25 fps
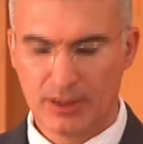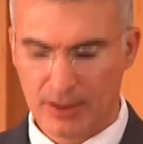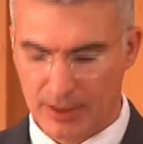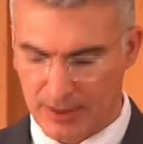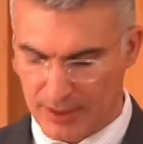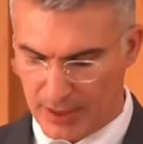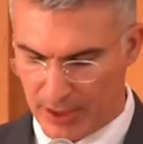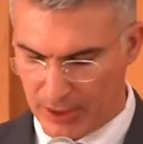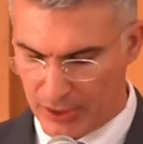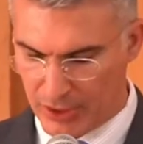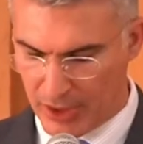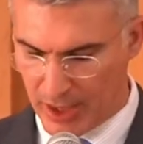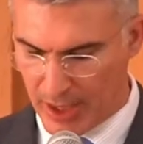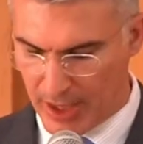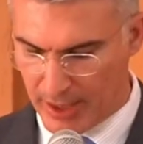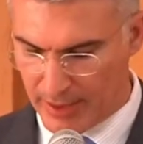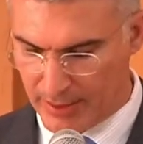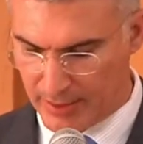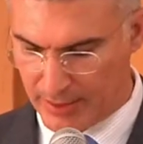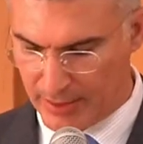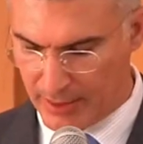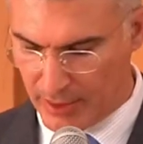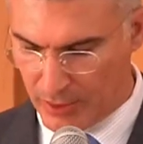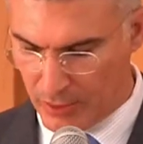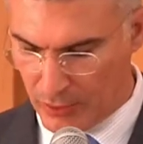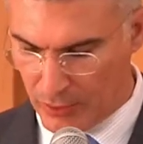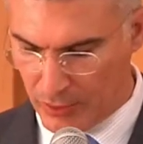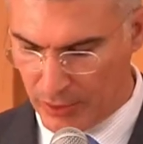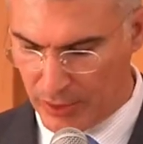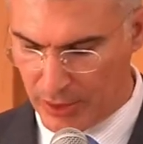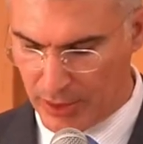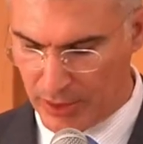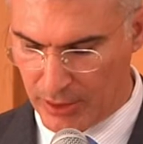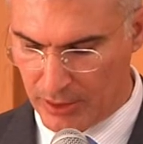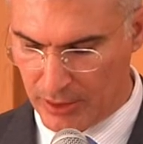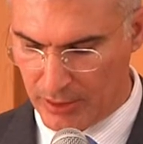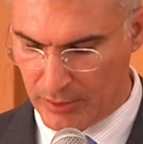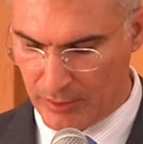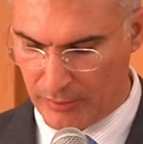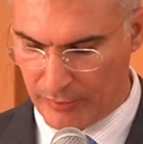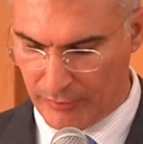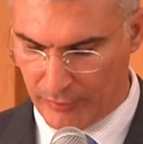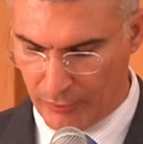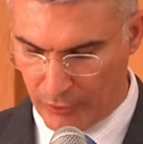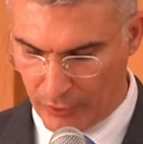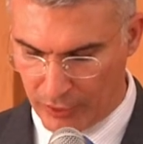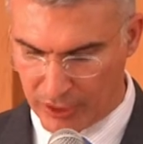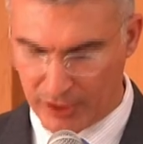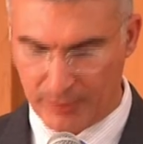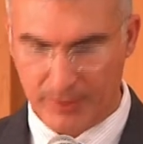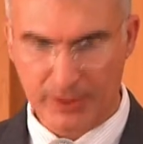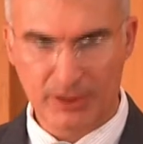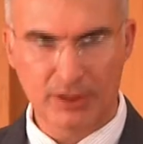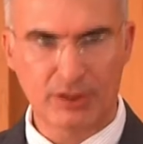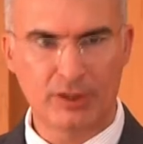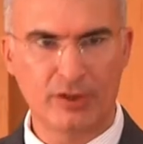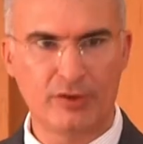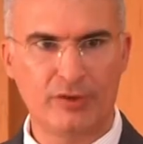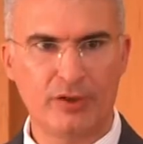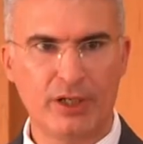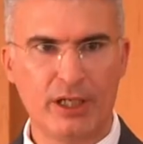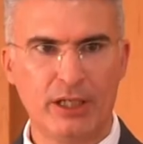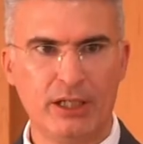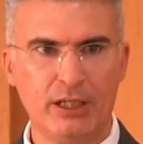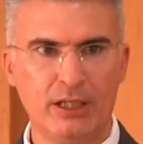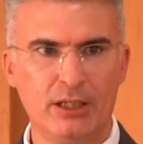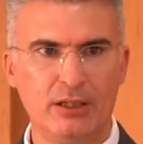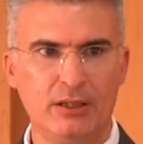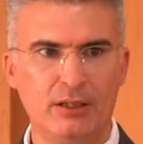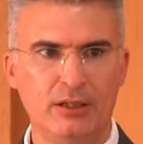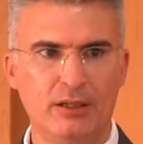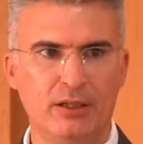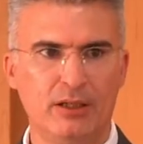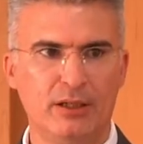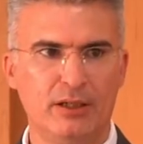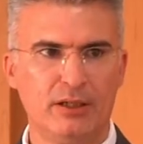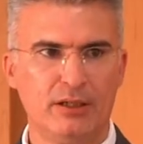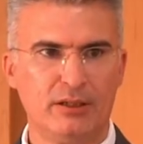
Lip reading: such as the Union for the Mediterranean,